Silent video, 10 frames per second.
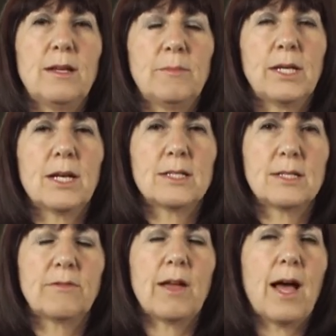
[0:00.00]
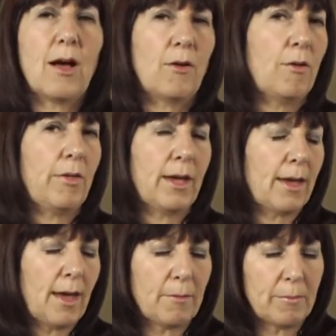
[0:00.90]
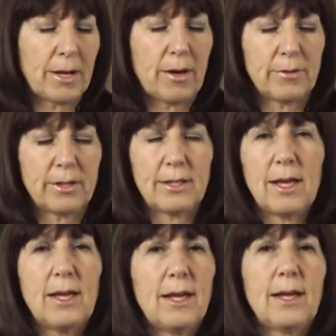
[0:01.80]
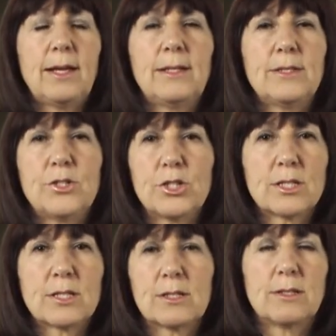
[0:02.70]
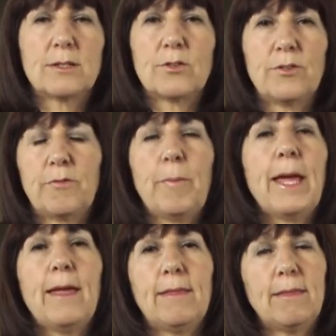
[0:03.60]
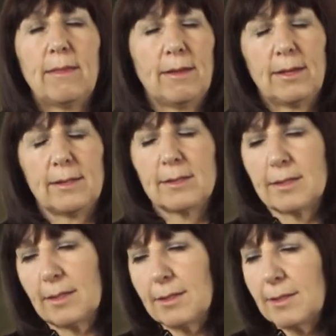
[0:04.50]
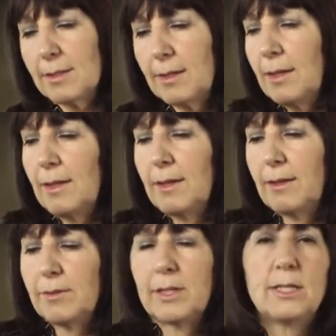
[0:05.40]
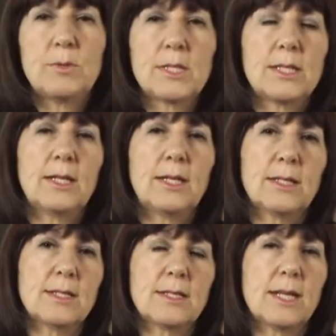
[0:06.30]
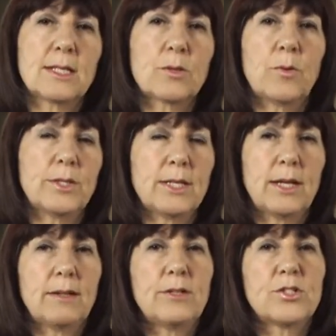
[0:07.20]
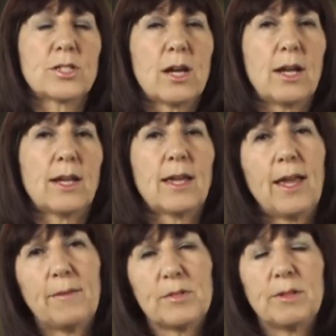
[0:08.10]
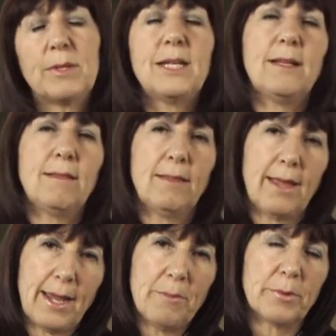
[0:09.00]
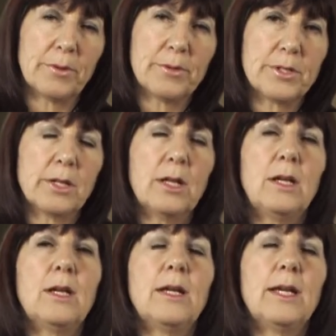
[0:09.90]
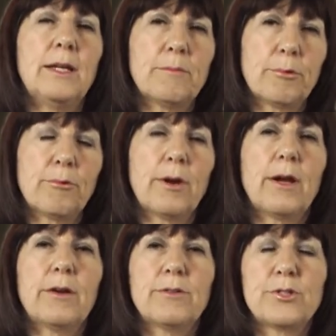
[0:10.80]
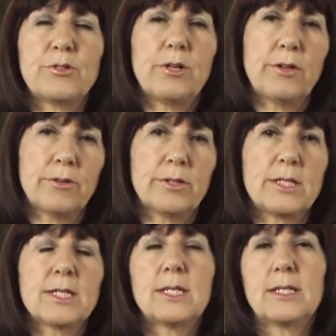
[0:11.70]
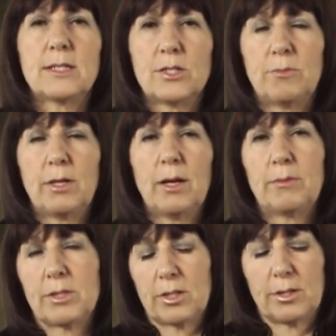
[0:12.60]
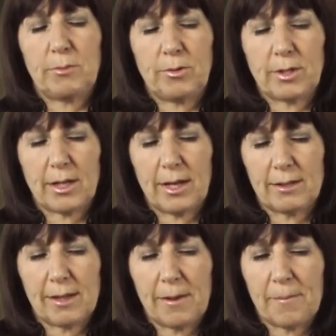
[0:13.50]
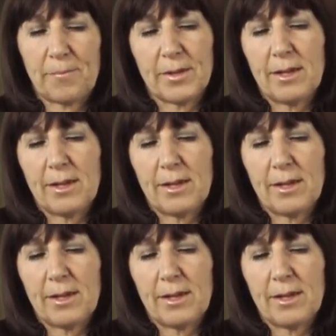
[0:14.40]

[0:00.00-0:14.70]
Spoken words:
because of how they came about. He didn't just sort of pen things because he was sitting at his desk one day and they just kind of came to him. He labored in prayer to hear these things, to be able to communicate them.